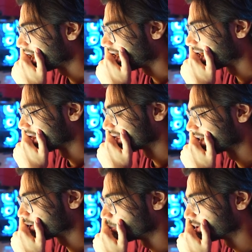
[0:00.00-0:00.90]
And
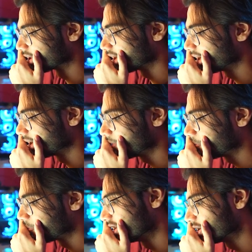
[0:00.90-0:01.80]
that could be the thing.
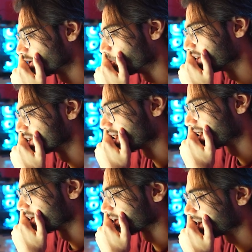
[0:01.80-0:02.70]
This should be his
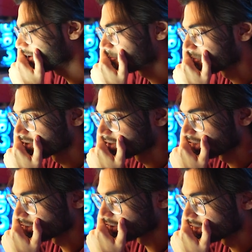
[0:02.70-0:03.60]
hand, okay?
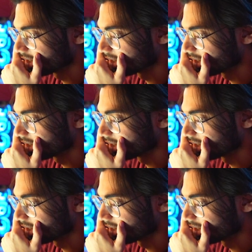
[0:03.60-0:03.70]
Not